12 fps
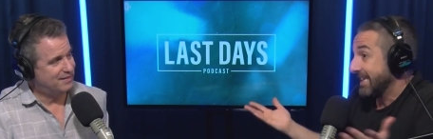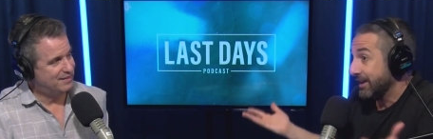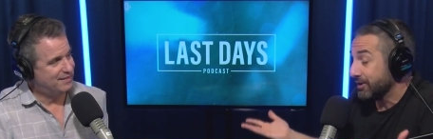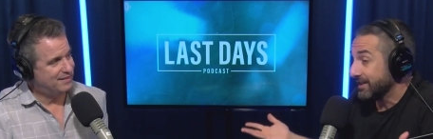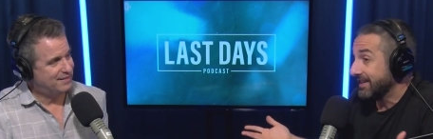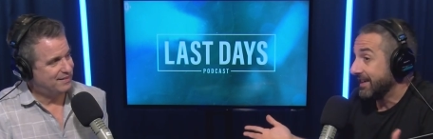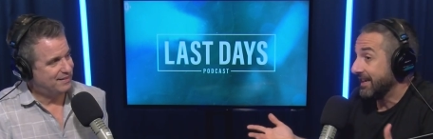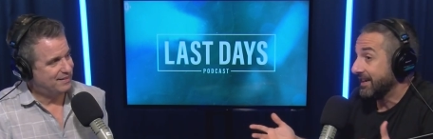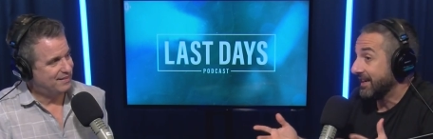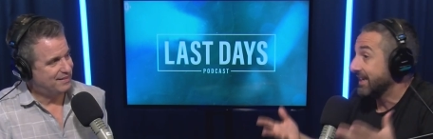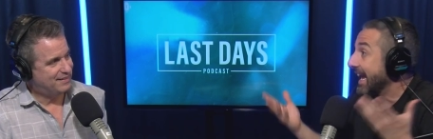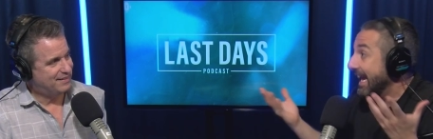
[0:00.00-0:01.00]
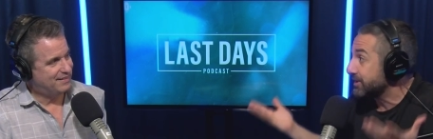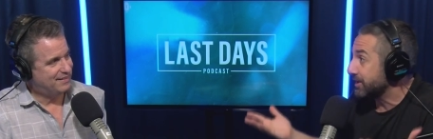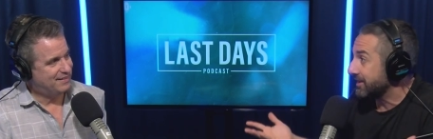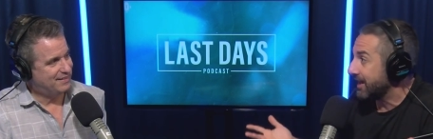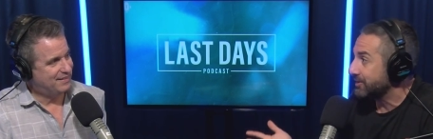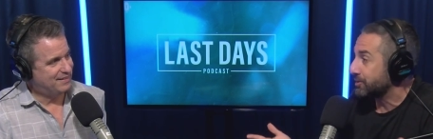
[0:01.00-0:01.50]
Speaker 1: killed in, in, in, an
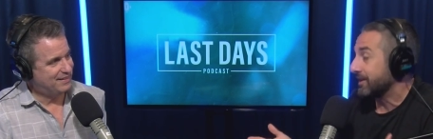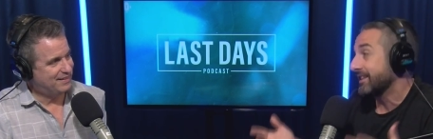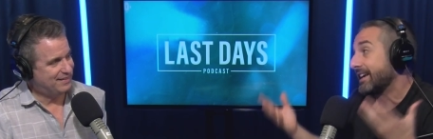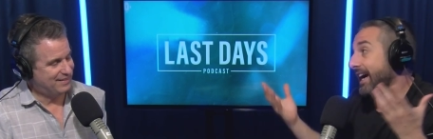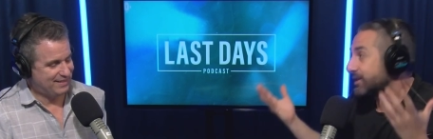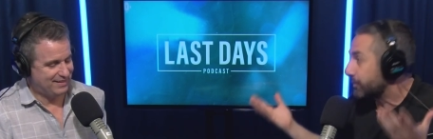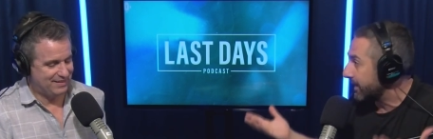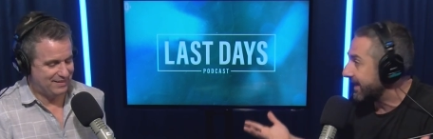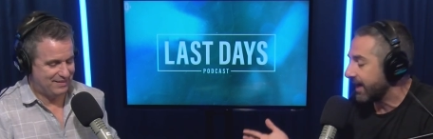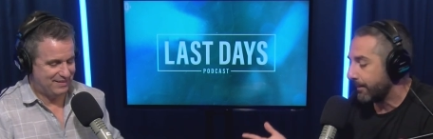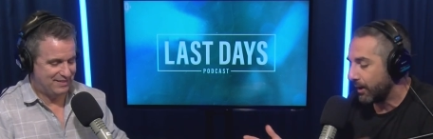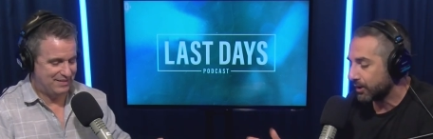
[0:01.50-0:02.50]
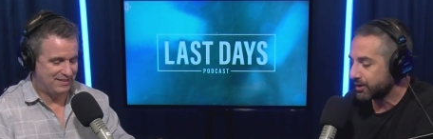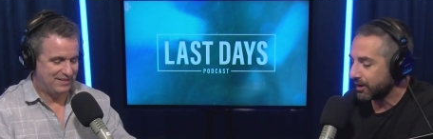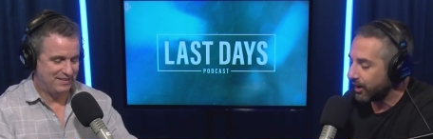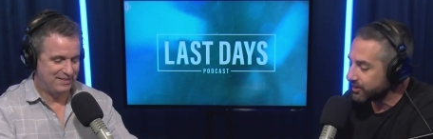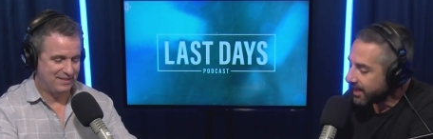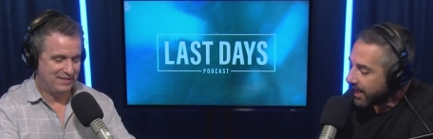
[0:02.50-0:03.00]
Asian country and the guy's yeah. bringing up martial
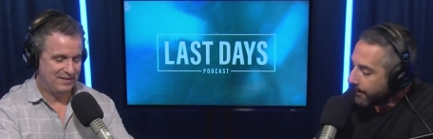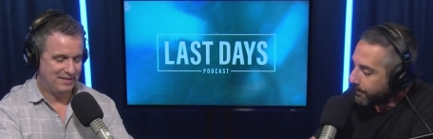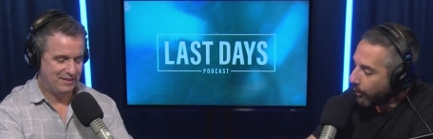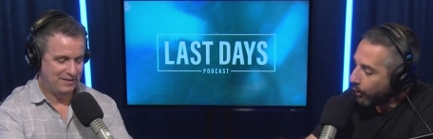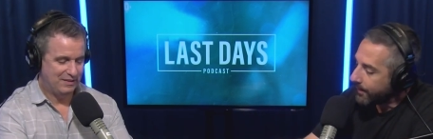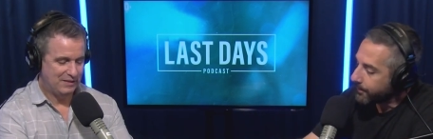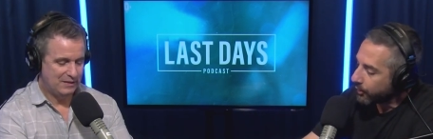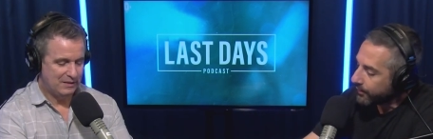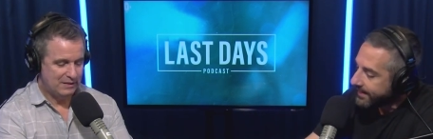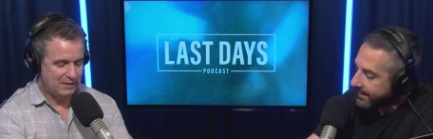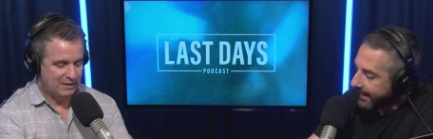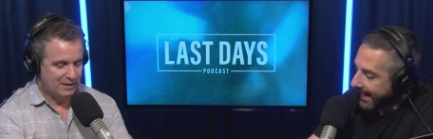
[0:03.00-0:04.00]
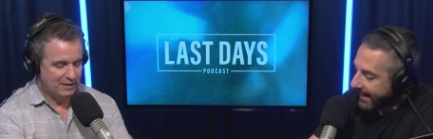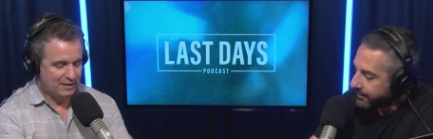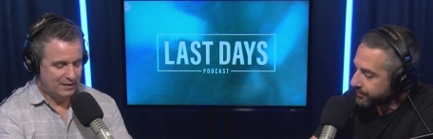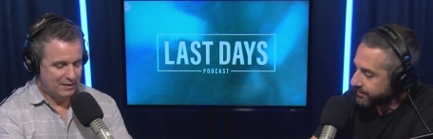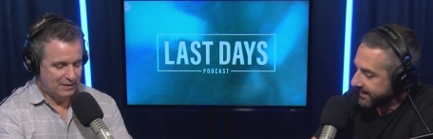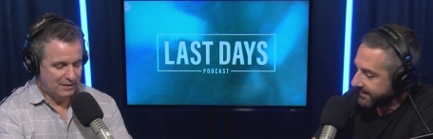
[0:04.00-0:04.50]
arts. But what Marina
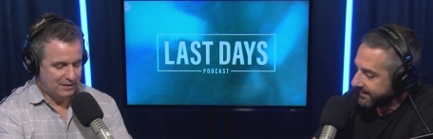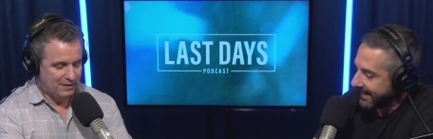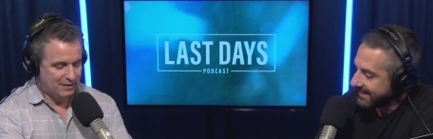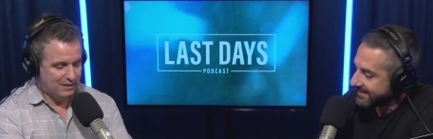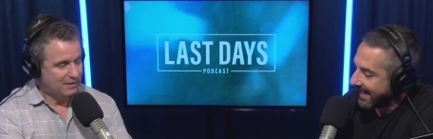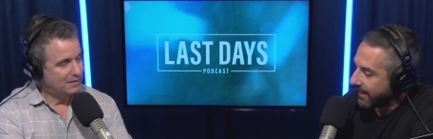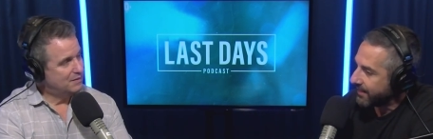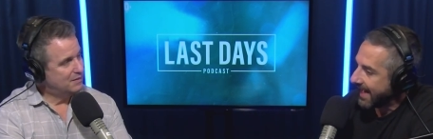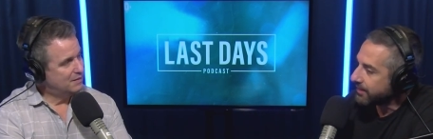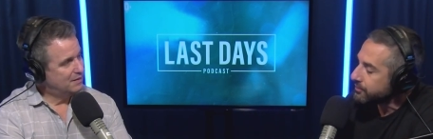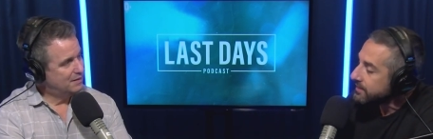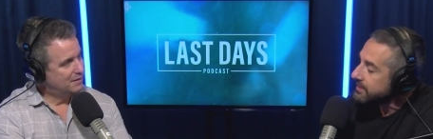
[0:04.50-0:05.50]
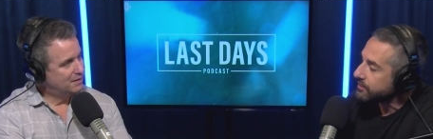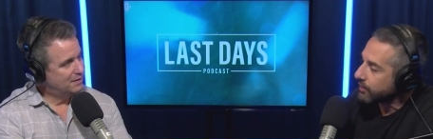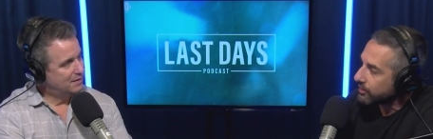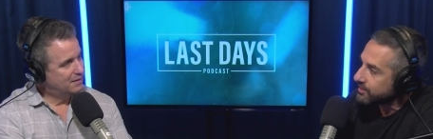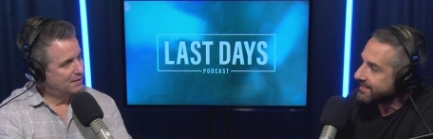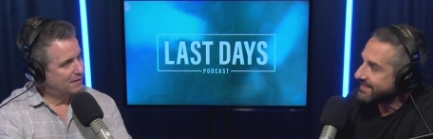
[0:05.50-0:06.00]
Anderson lays out actually
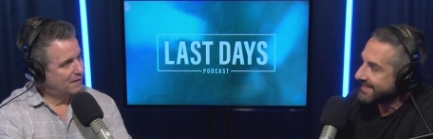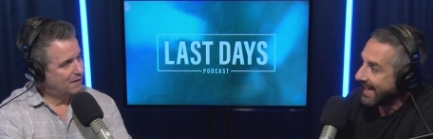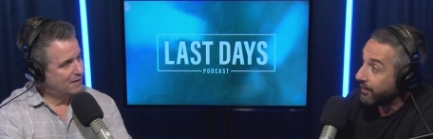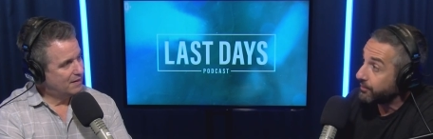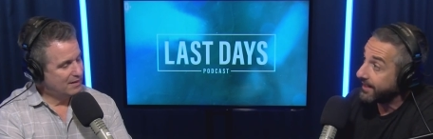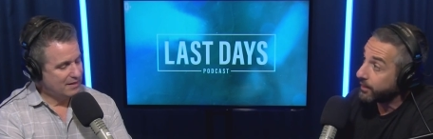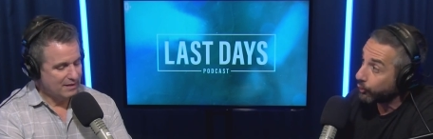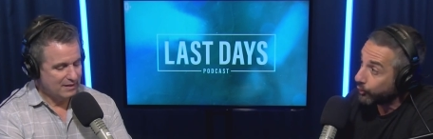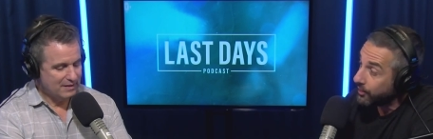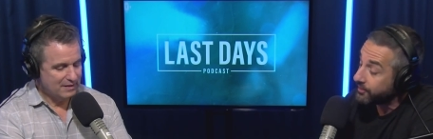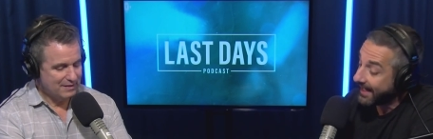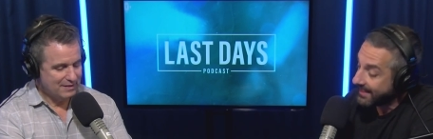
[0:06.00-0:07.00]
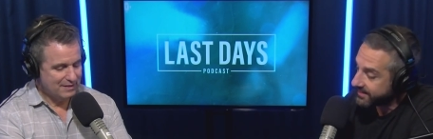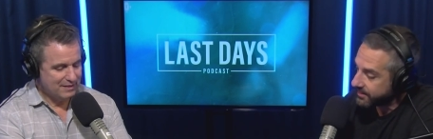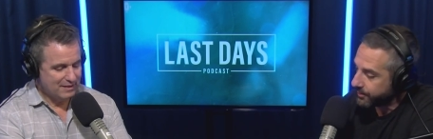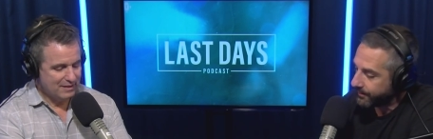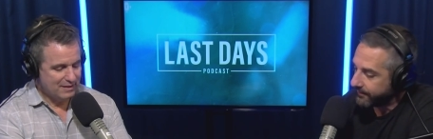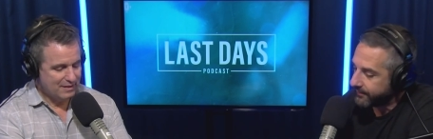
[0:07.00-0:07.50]
starts to sound like a real case that
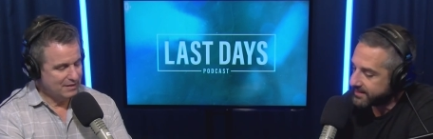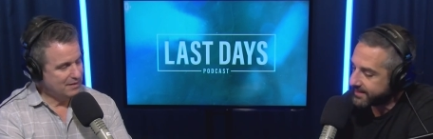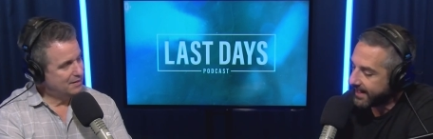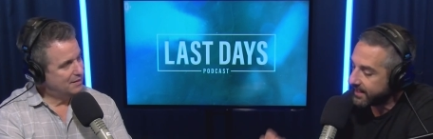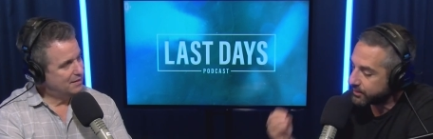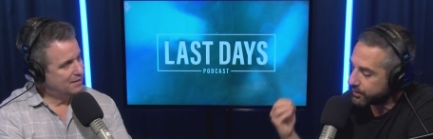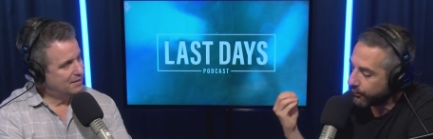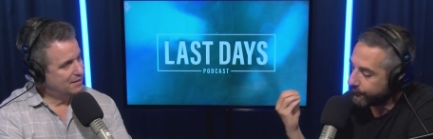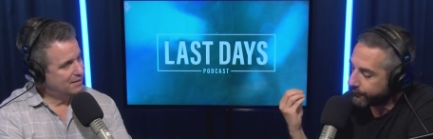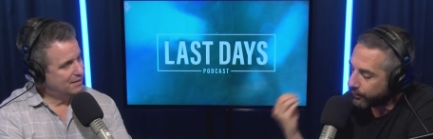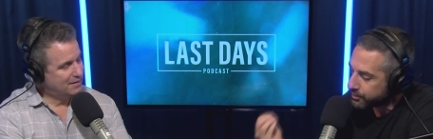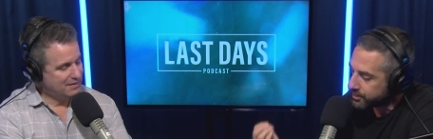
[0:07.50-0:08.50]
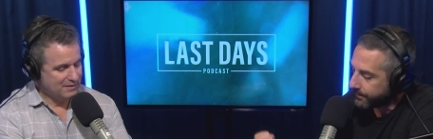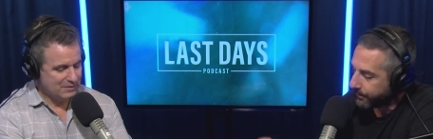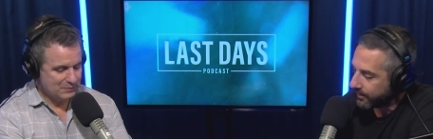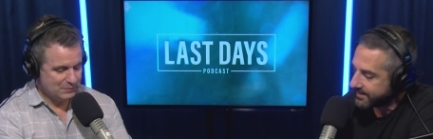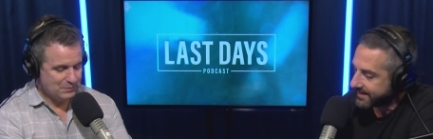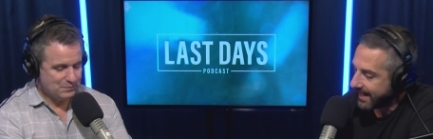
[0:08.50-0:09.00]
should be investigated. So, first, she
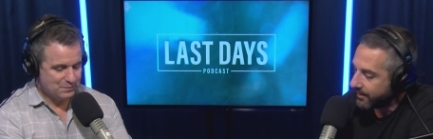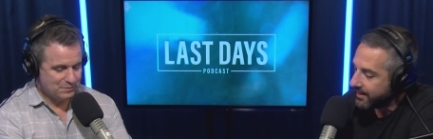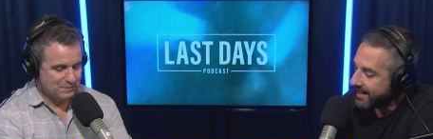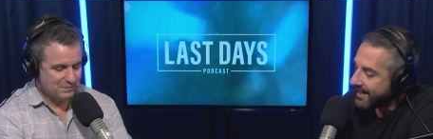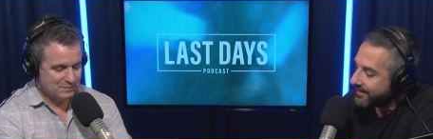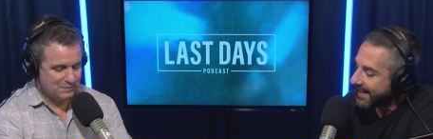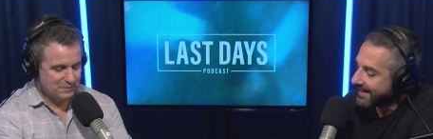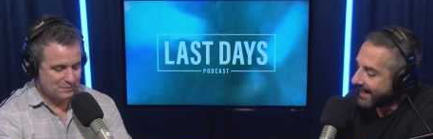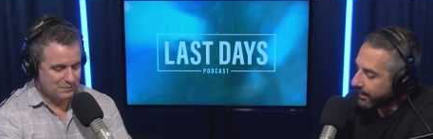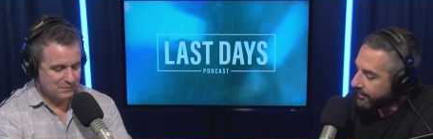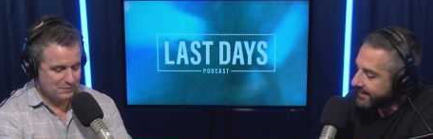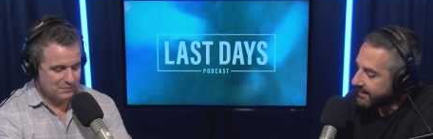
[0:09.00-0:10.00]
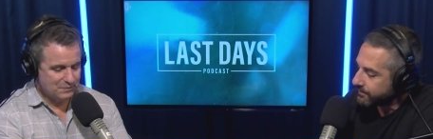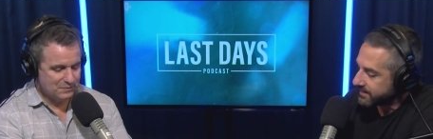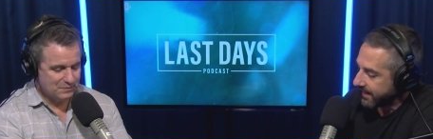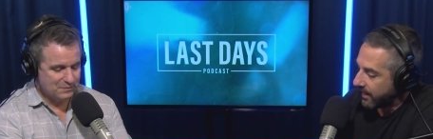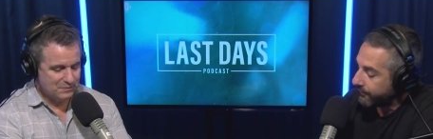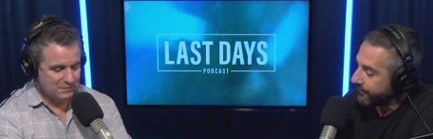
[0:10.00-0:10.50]
points out that Carradine
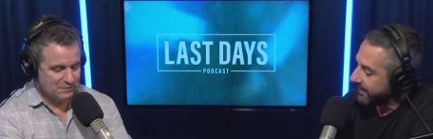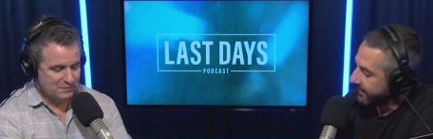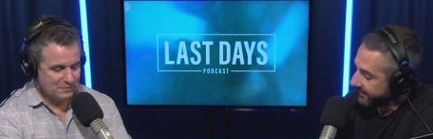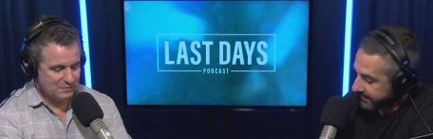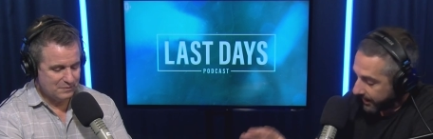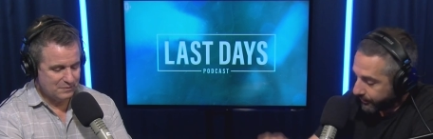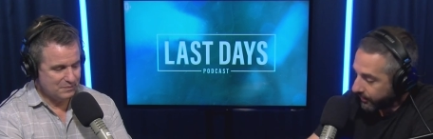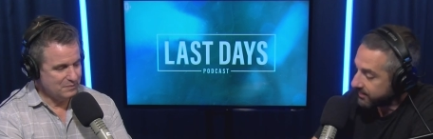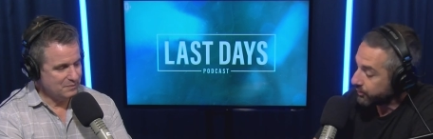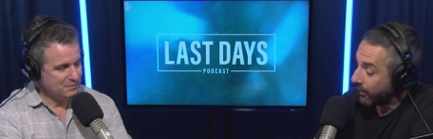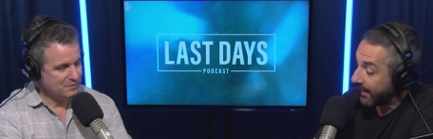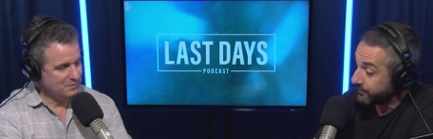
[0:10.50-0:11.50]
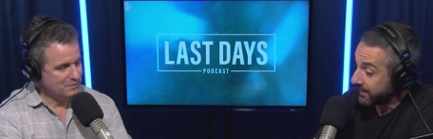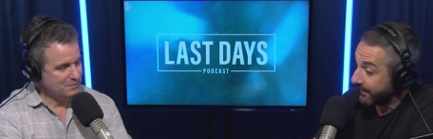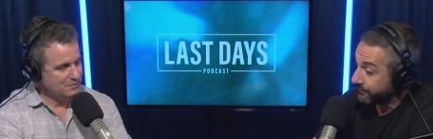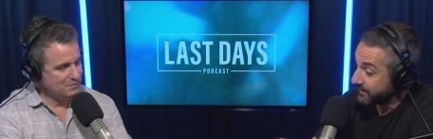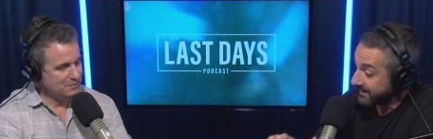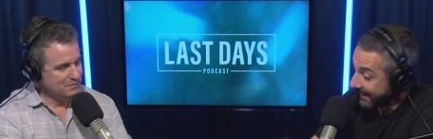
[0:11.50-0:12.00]
himself and his other ex wives
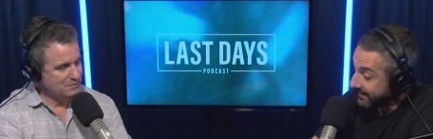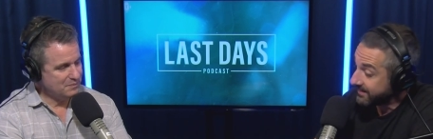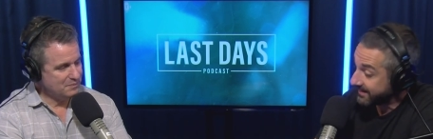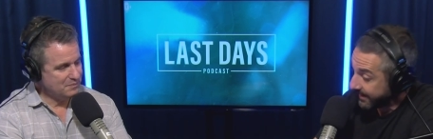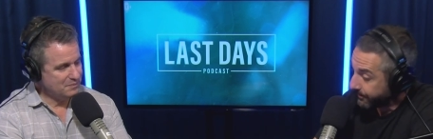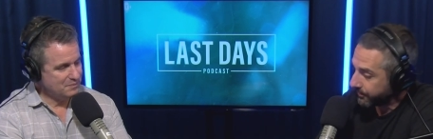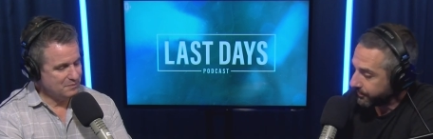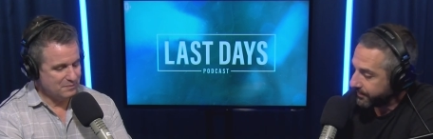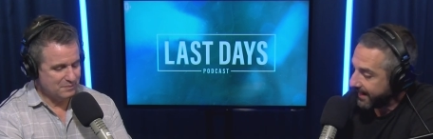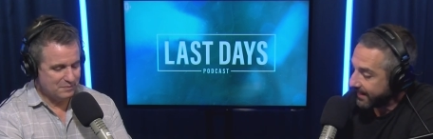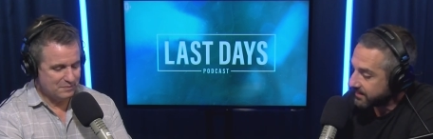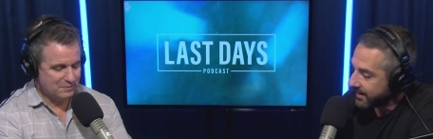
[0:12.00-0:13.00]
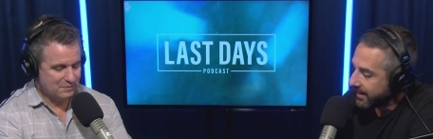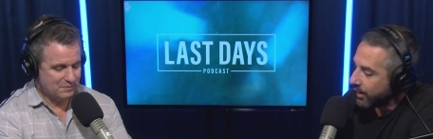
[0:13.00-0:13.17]
have said similar things,